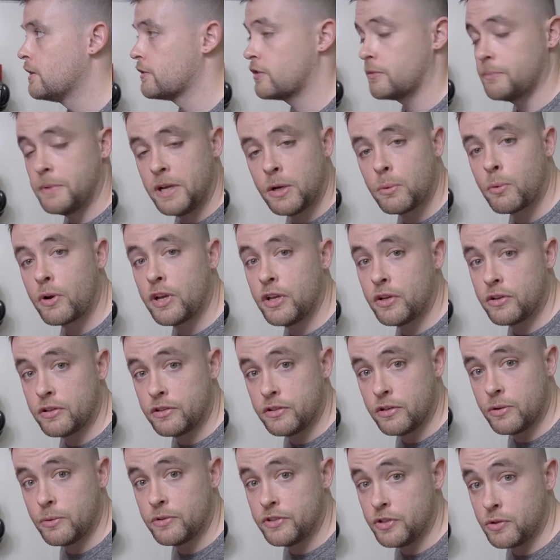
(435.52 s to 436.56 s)
From here, what you can
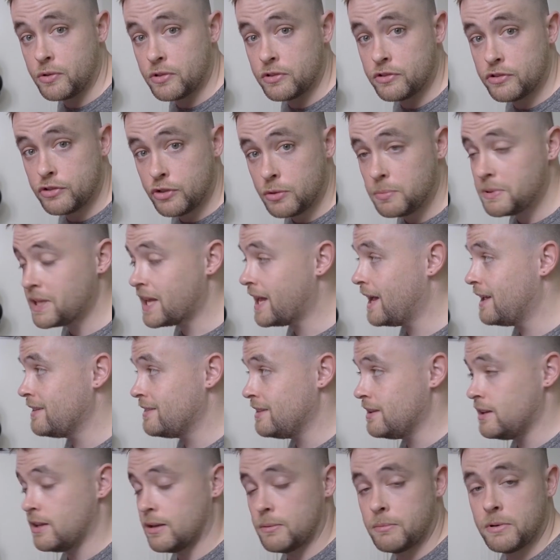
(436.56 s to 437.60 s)
do is you can duplicate
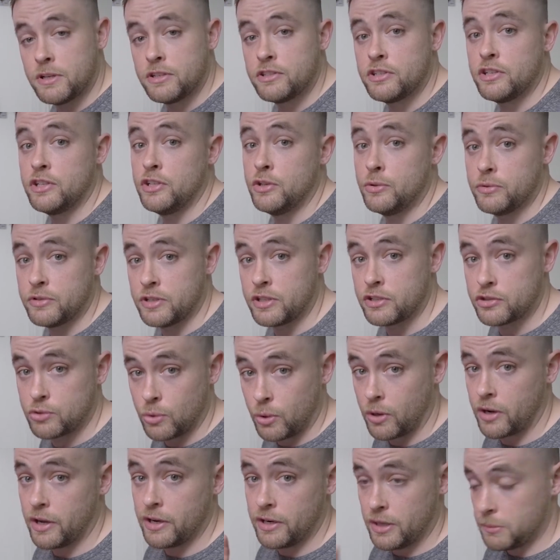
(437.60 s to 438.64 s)
the image using
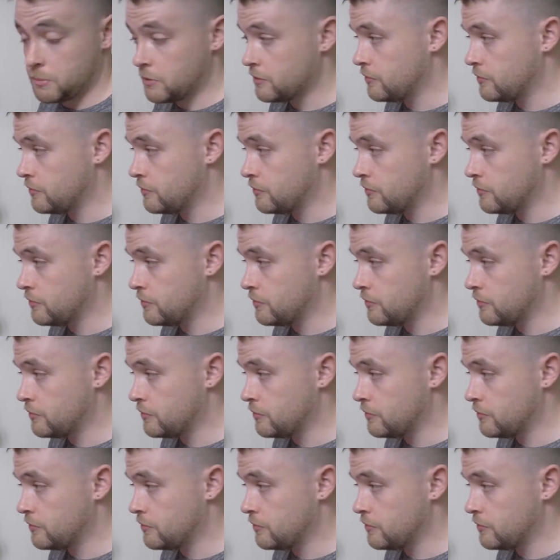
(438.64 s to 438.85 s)
shortcut number